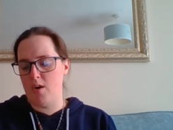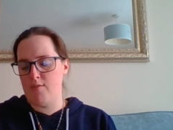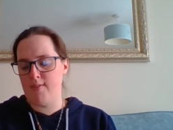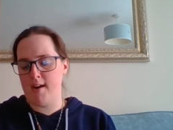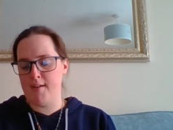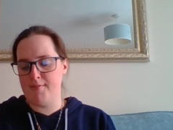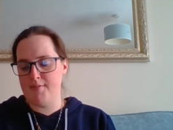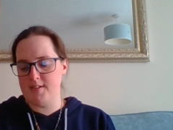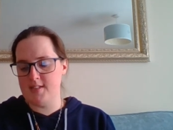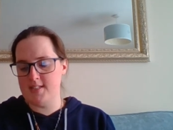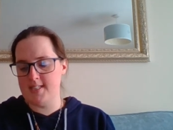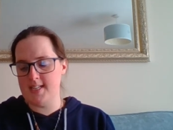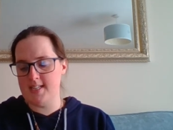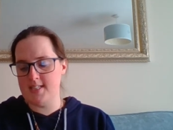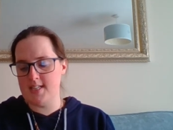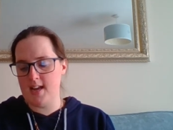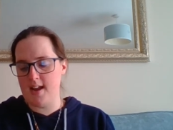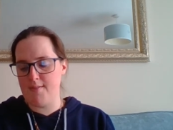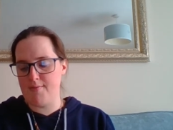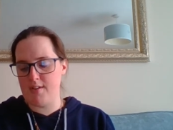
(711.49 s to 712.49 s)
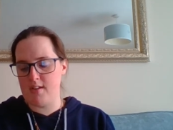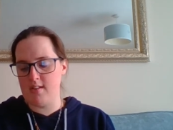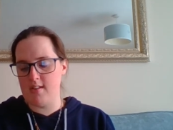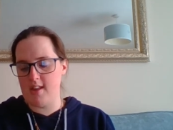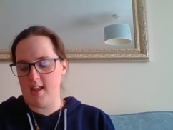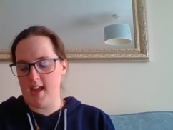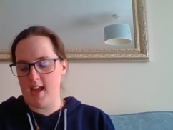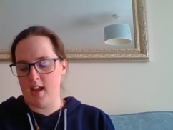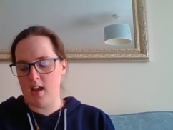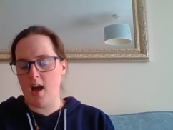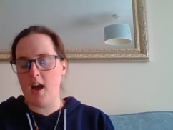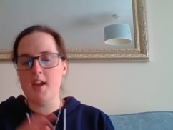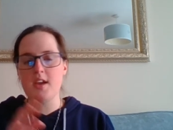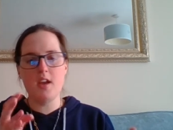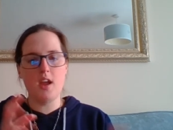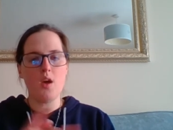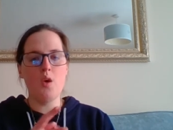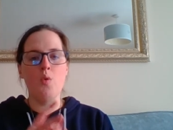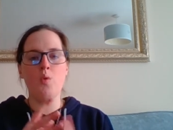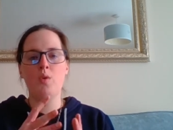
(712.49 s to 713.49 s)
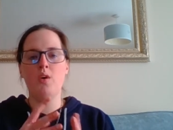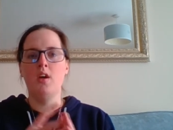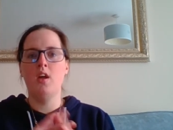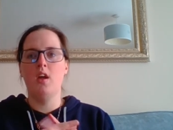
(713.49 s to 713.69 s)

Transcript: references and everything. I know